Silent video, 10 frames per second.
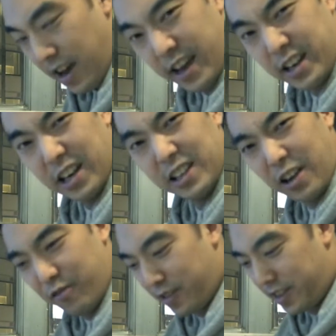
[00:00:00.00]
and I
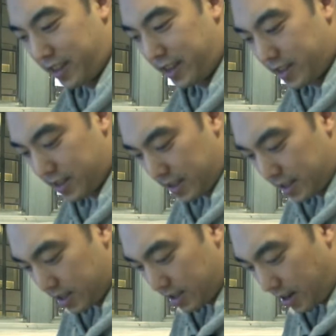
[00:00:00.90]
love the thing.
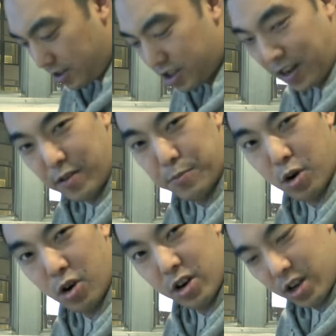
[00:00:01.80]
I used to have a
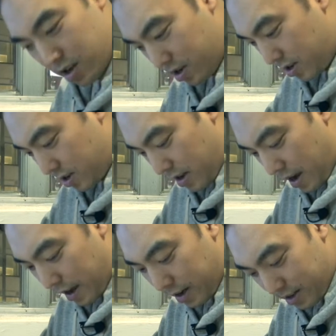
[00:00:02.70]
Braun,
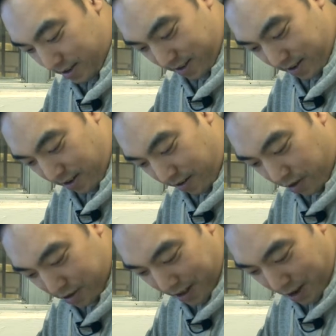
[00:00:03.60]
and of course